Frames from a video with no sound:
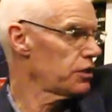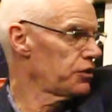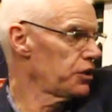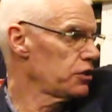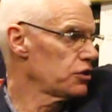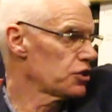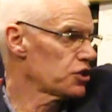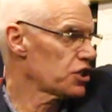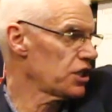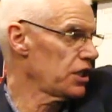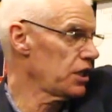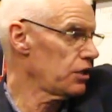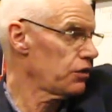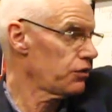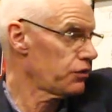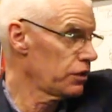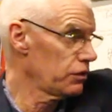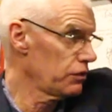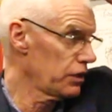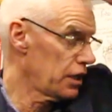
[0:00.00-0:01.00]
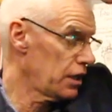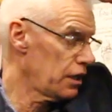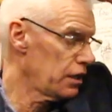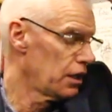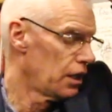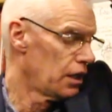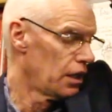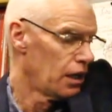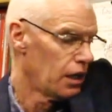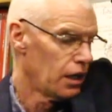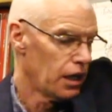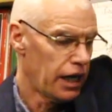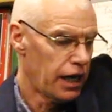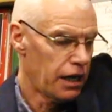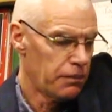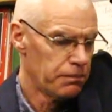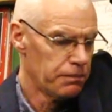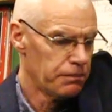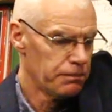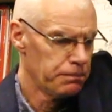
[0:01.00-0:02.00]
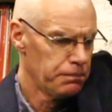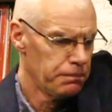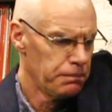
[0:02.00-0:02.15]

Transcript: and they could see it through there. Um,